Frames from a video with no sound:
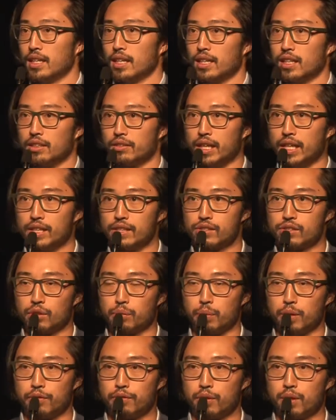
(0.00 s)
Great, so
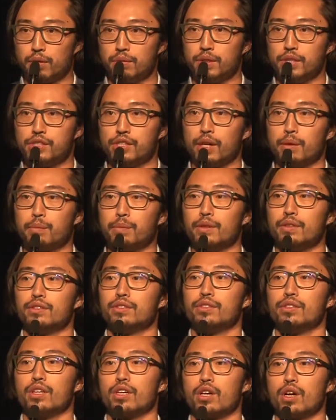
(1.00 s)
before we jump
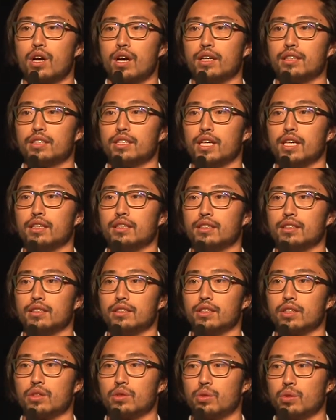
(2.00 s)
into the content,
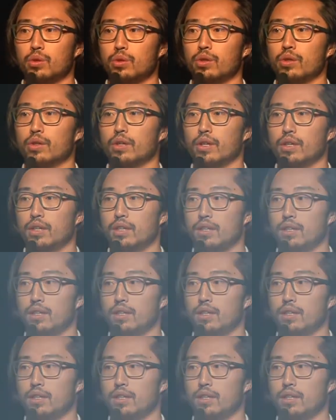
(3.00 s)
the core